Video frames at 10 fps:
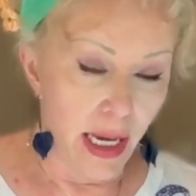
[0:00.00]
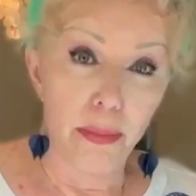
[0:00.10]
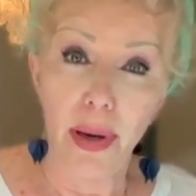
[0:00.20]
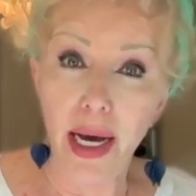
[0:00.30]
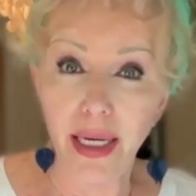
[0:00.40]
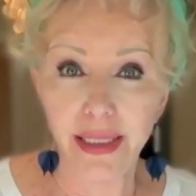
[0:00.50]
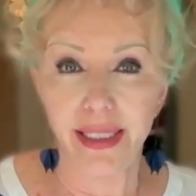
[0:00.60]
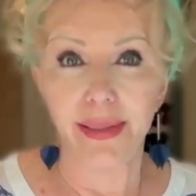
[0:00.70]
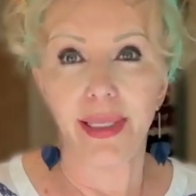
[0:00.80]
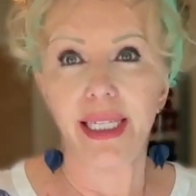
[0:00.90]

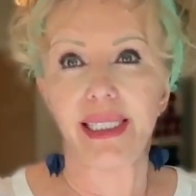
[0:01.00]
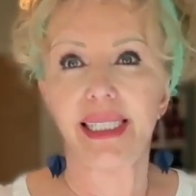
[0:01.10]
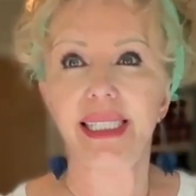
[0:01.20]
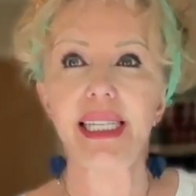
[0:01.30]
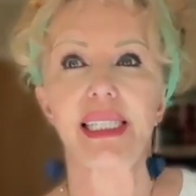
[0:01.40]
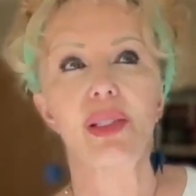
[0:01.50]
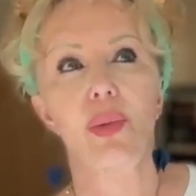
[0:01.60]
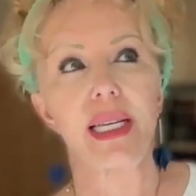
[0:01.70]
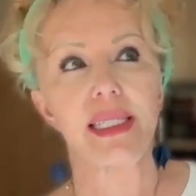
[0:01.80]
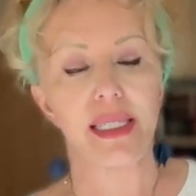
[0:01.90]
But it's 6
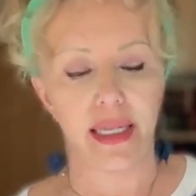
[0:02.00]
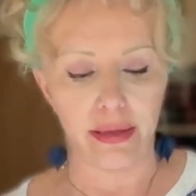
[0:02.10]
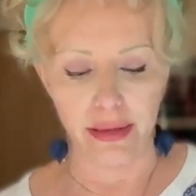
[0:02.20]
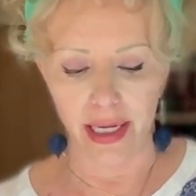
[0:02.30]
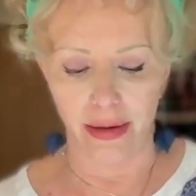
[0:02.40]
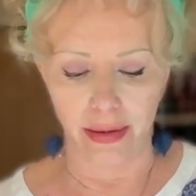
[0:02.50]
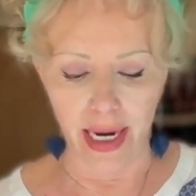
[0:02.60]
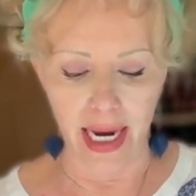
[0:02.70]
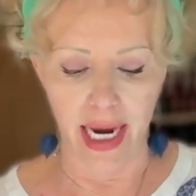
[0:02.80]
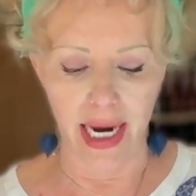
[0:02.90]
weeks ago now,
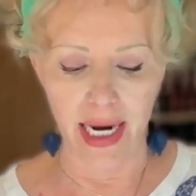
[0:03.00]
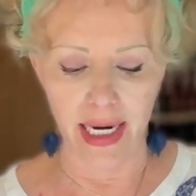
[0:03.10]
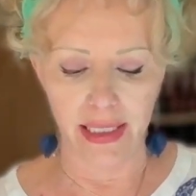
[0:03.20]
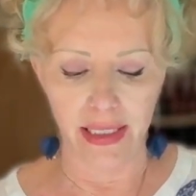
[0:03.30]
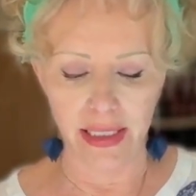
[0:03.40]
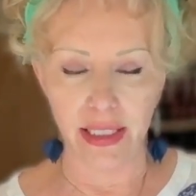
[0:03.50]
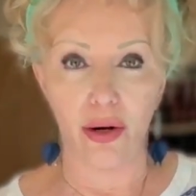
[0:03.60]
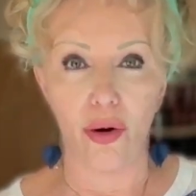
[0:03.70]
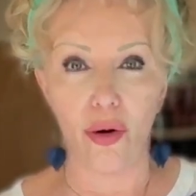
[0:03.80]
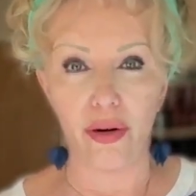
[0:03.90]
and
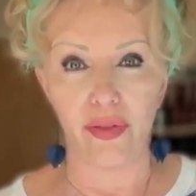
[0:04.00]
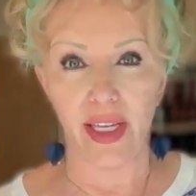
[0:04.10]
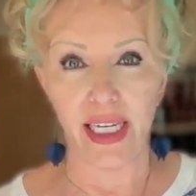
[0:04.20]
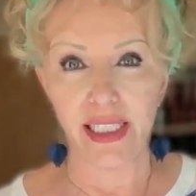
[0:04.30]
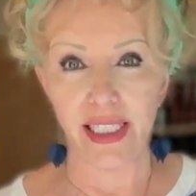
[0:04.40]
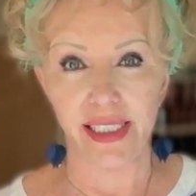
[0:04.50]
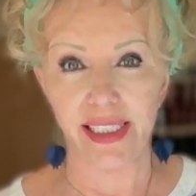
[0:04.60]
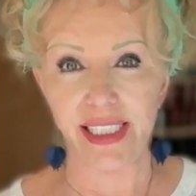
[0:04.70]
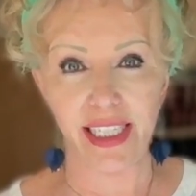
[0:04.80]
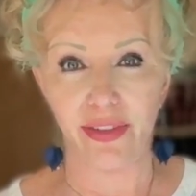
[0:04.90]
all of that
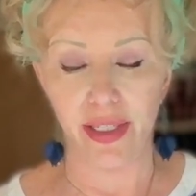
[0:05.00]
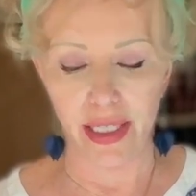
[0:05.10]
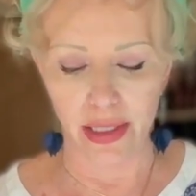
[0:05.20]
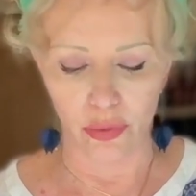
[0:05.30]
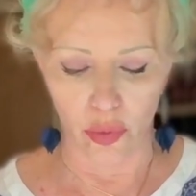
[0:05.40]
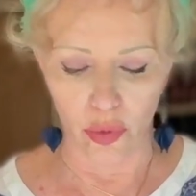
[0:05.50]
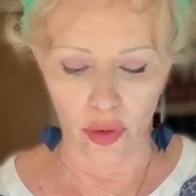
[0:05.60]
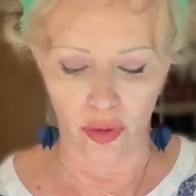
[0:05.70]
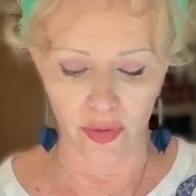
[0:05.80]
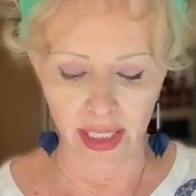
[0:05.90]
has definitely worn
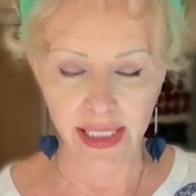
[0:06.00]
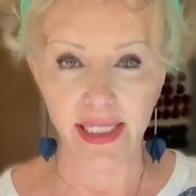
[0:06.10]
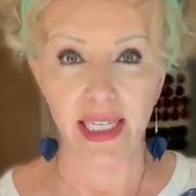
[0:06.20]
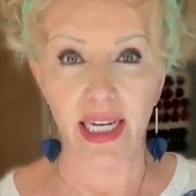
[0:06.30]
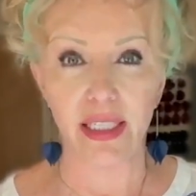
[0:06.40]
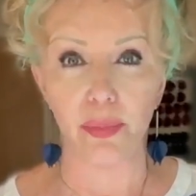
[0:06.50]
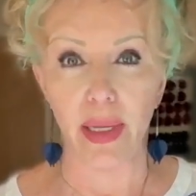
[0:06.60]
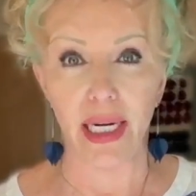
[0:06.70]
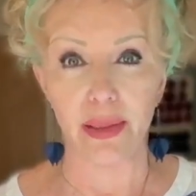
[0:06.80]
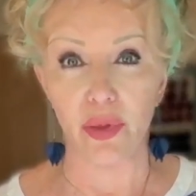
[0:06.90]
off. Yesterday I could
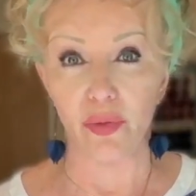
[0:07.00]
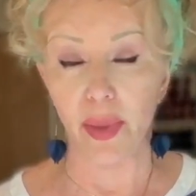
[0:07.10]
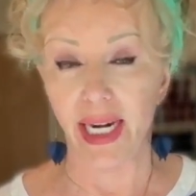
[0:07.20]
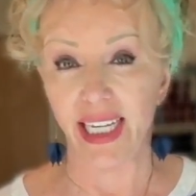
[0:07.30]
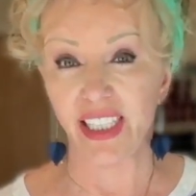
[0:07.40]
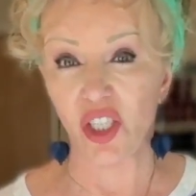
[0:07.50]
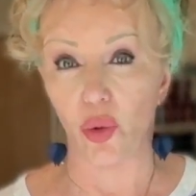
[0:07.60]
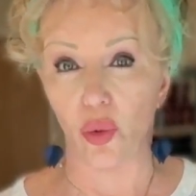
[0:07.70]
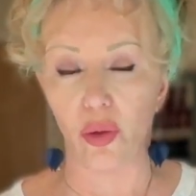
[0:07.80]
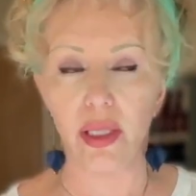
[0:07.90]
barely move my neck at
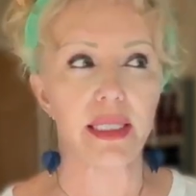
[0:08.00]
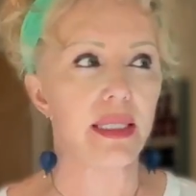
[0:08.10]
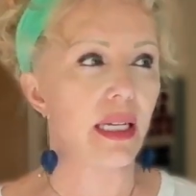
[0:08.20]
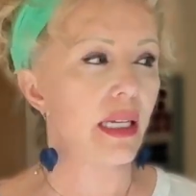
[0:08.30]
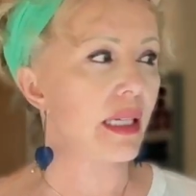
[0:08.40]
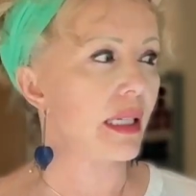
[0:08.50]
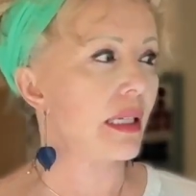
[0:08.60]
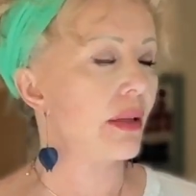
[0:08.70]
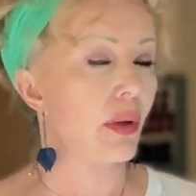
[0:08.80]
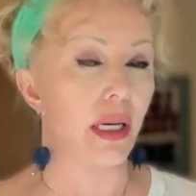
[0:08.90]
all.
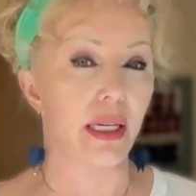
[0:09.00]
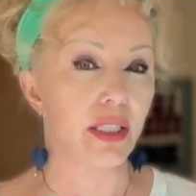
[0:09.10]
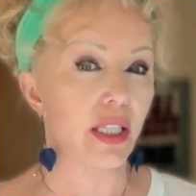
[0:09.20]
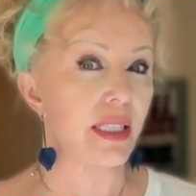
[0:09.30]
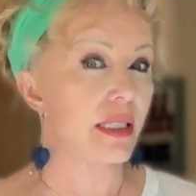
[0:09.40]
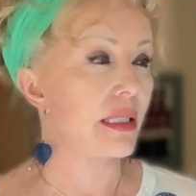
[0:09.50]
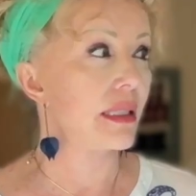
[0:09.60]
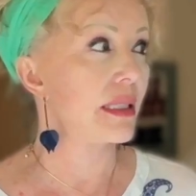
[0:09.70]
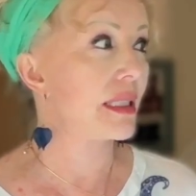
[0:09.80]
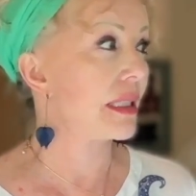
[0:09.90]
Actually I
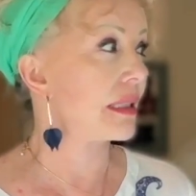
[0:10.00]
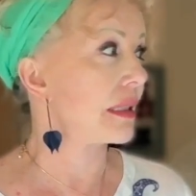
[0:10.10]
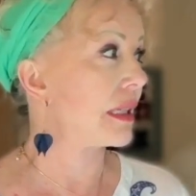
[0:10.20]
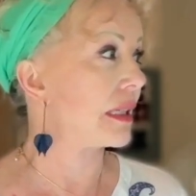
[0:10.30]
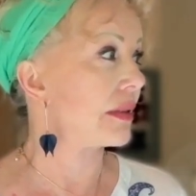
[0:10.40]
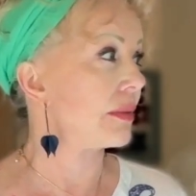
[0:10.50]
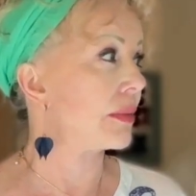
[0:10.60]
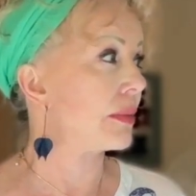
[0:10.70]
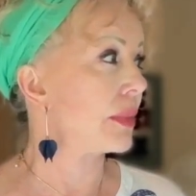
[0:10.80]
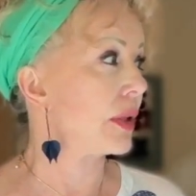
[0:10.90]
still can't
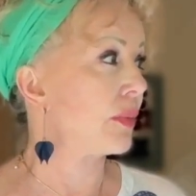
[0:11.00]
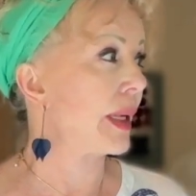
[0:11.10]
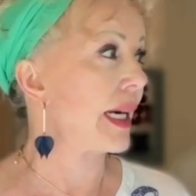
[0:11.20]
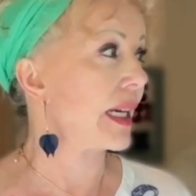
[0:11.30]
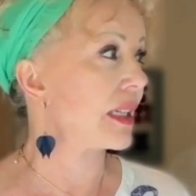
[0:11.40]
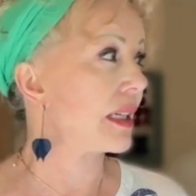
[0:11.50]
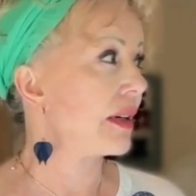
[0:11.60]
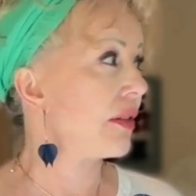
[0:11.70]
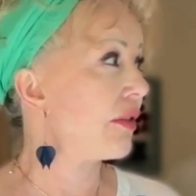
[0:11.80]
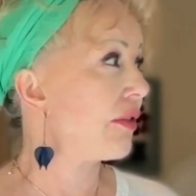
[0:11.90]
move my neck
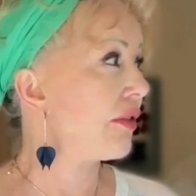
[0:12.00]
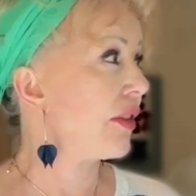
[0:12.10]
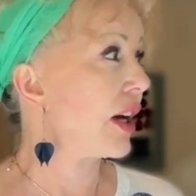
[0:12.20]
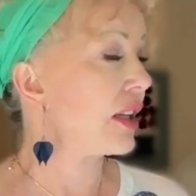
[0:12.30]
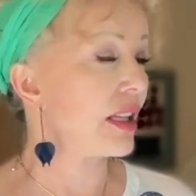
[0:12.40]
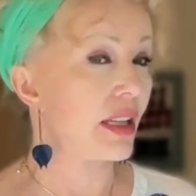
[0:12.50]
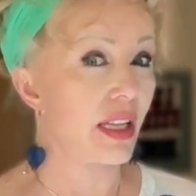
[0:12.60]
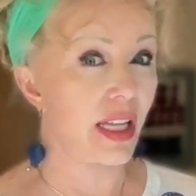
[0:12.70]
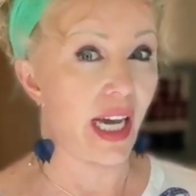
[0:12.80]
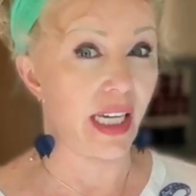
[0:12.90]
further
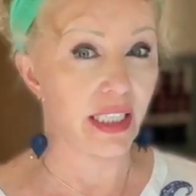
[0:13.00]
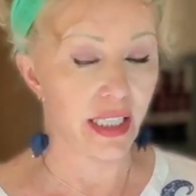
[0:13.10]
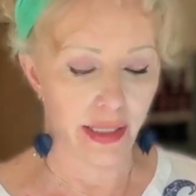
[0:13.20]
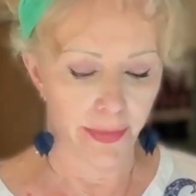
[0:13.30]
than that.